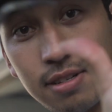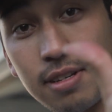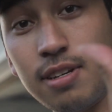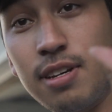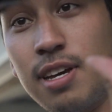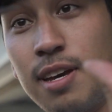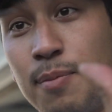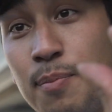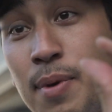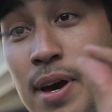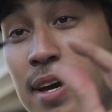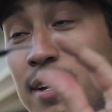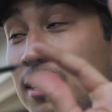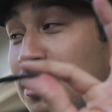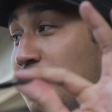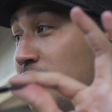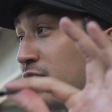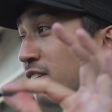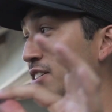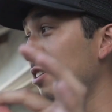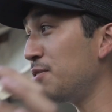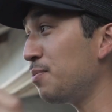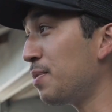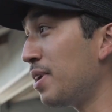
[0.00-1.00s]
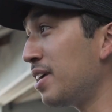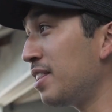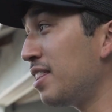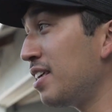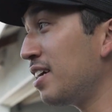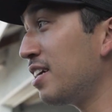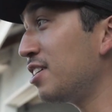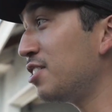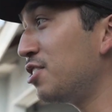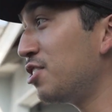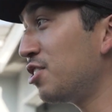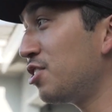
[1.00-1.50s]
You might think
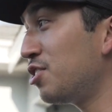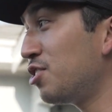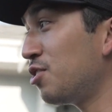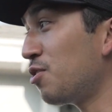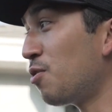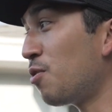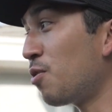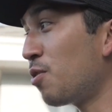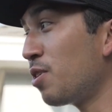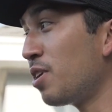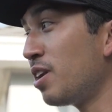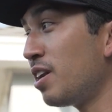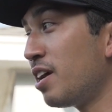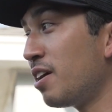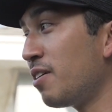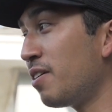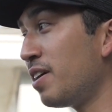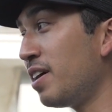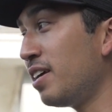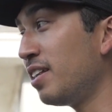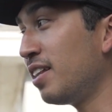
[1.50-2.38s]
it's just your ordinary